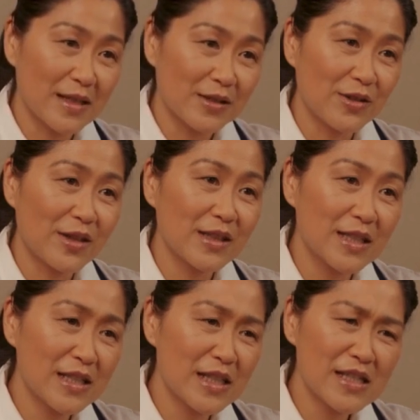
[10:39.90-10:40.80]
Combine them
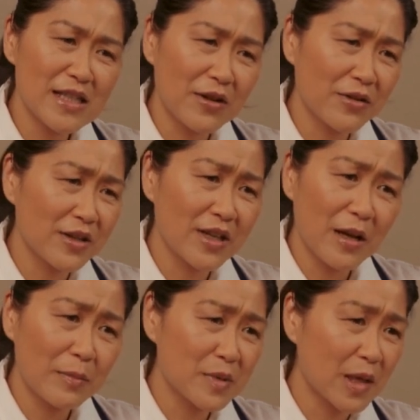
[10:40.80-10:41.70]
with at least one of
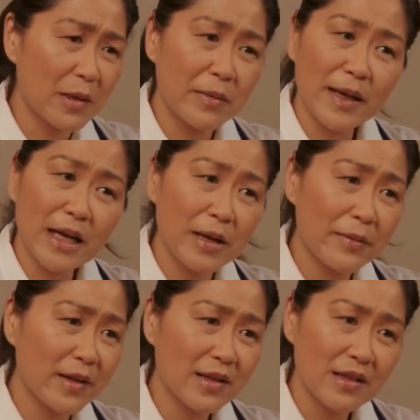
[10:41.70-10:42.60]
these, and if you can,
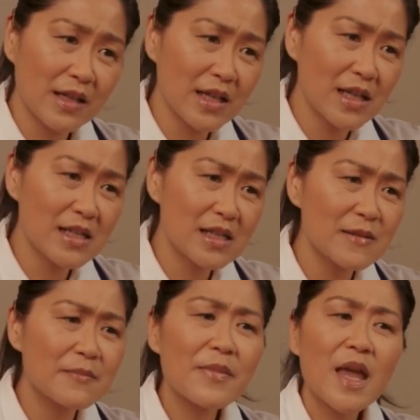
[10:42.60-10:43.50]
all
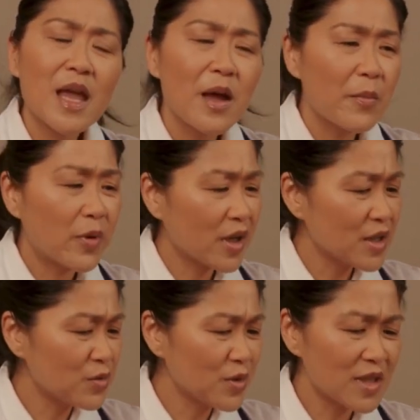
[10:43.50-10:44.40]
three.
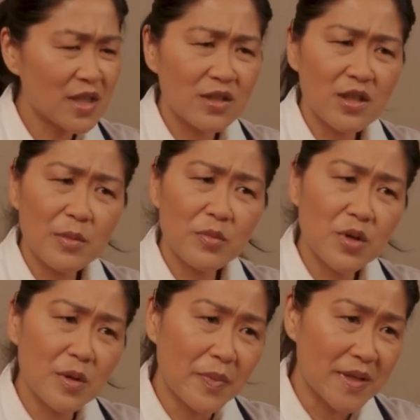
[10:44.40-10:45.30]
I have a
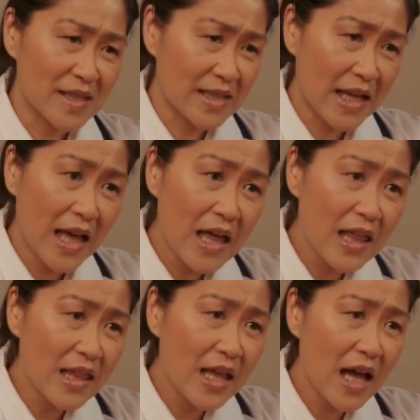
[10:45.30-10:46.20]
document for you in
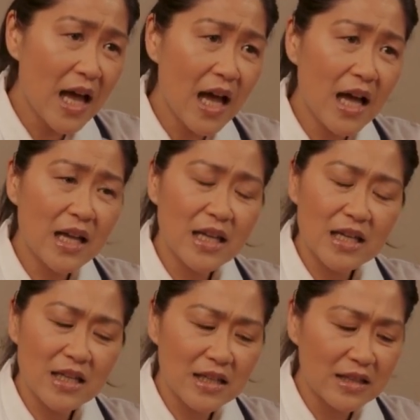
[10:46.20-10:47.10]
the description that
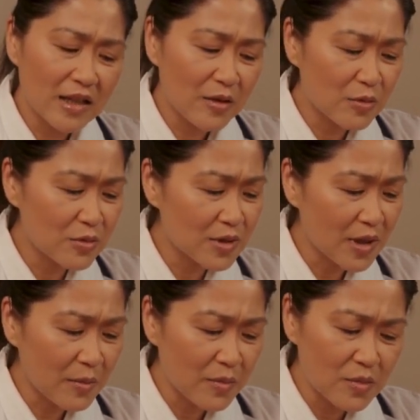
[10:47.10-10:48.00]
you can download
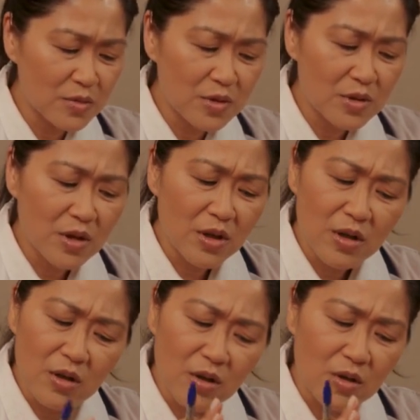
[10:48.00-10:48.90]
that contains a
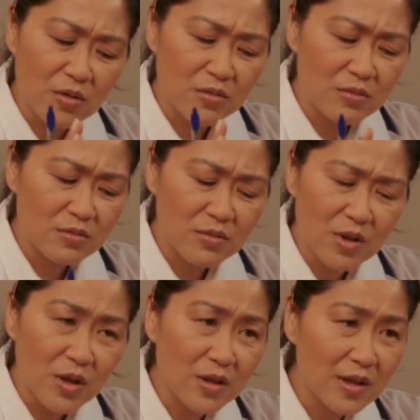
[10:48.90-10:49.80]
list of
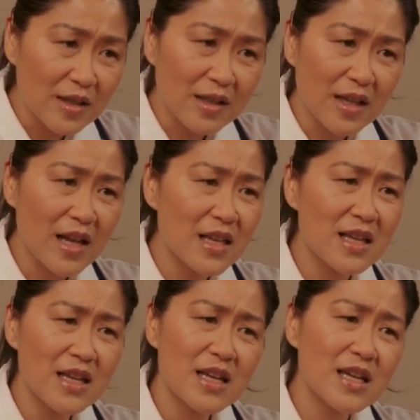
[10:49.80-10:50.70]
different groups of
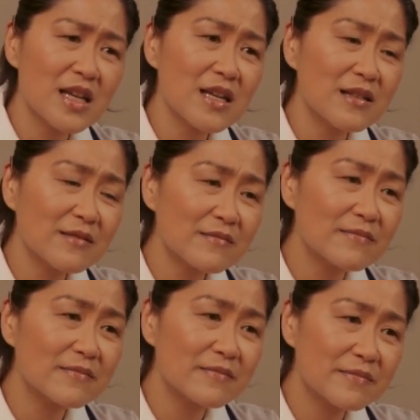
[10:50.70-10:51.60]
foods so you'll
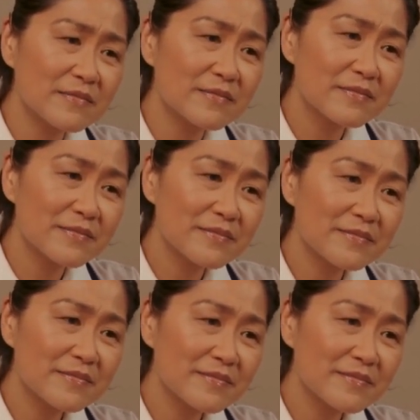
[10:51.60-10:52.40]
know how to